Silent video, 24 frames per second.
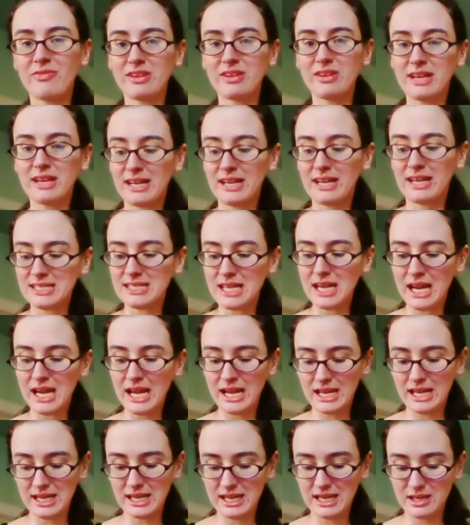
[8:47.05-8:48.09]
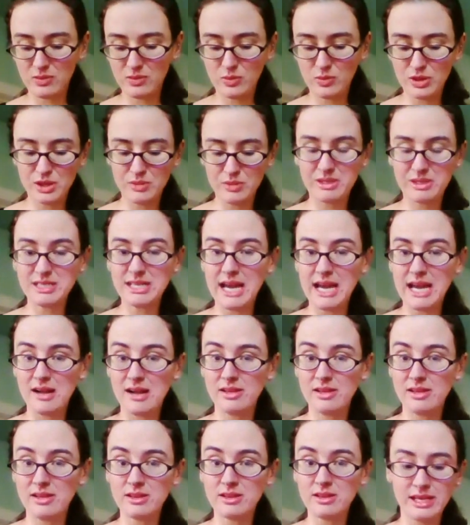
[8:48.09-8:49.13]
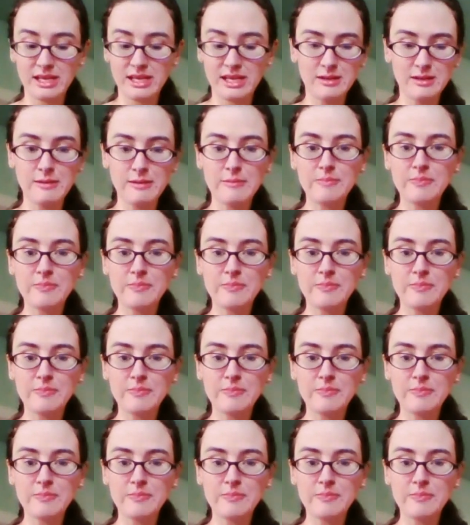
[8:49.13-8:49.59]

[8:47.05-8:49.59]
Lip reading: to kind of tie it in with the metallic lid.